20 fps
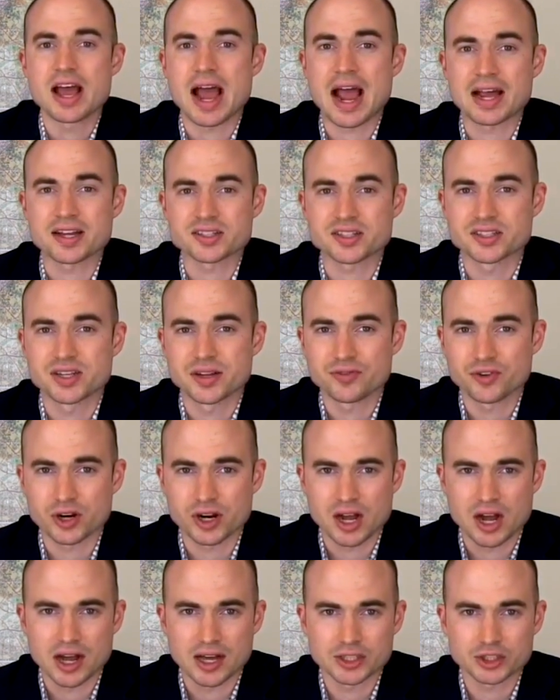ask
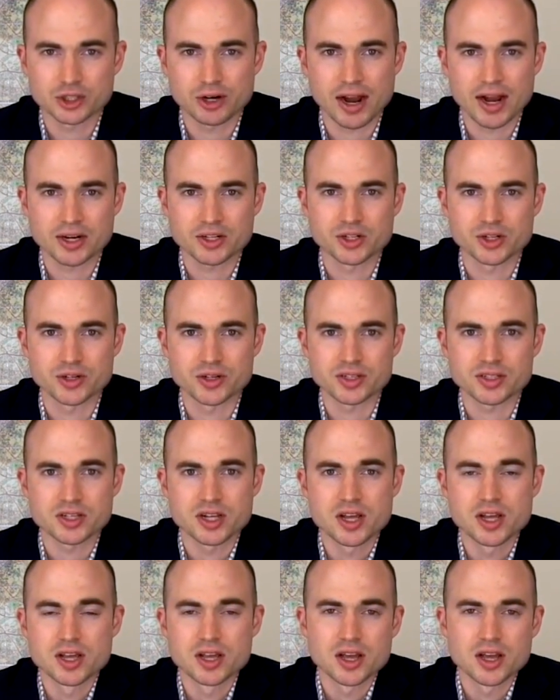different contractors,